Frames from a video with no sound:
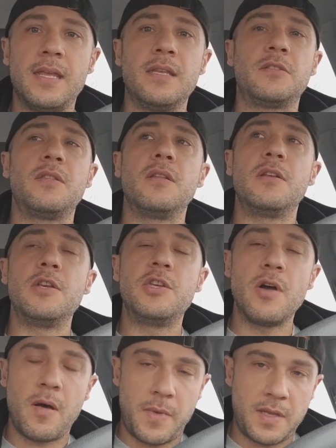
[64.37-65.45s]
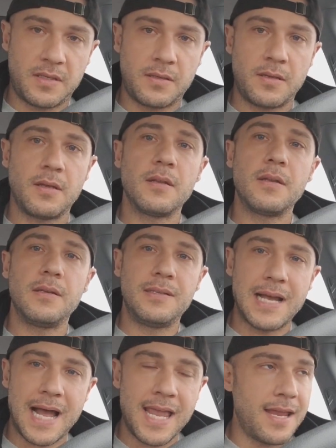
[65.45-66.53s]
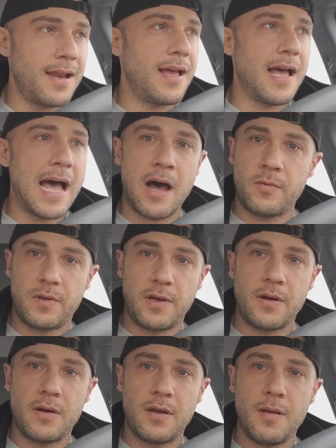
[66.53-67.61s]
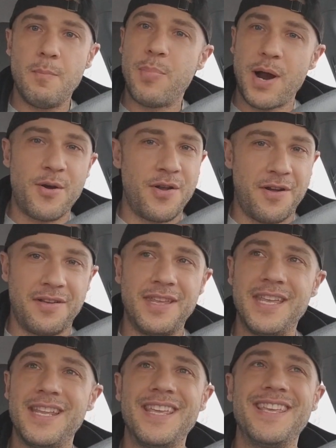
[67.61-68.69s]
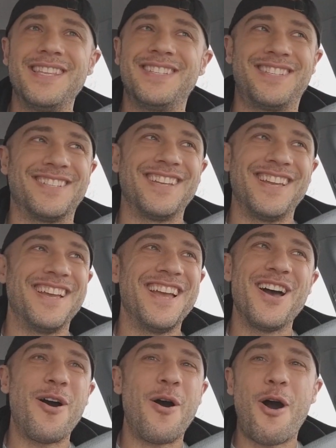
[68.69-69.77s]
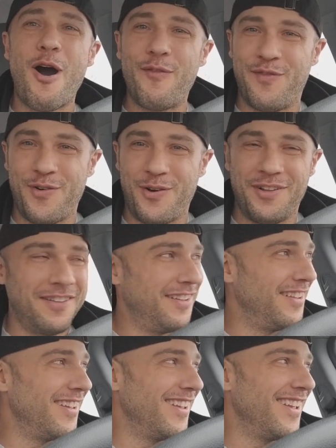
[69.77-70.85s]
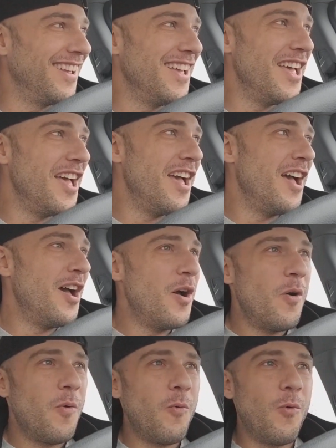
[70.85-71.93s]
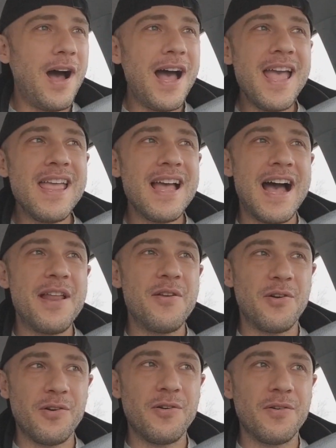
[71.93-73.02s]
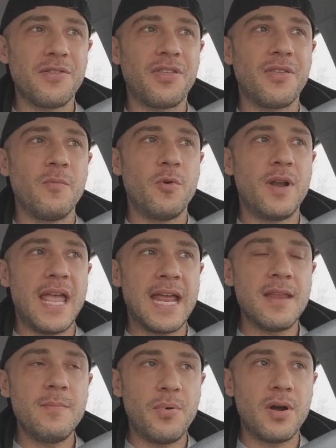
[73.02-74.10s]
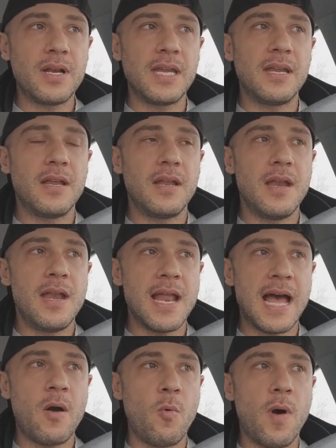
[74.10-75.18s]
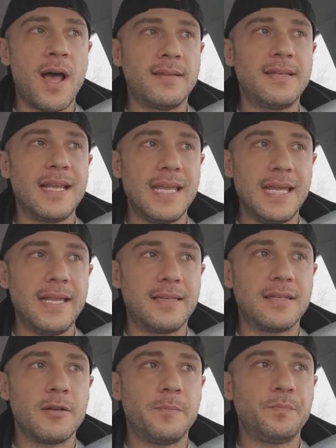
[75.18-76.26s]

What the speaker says: is the dumbest diet out there. Bar none. It is awful. Why on earth would anybody not want to eat